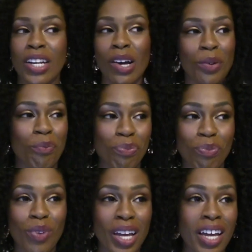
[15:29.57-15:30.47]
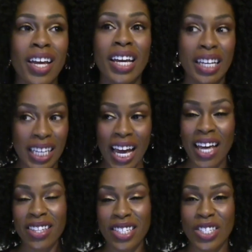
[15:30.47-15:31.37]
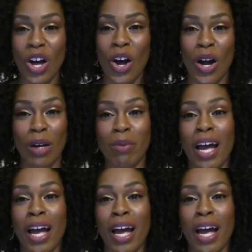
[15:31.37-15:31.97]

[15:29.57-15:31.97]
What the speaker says: yeah, this is hard,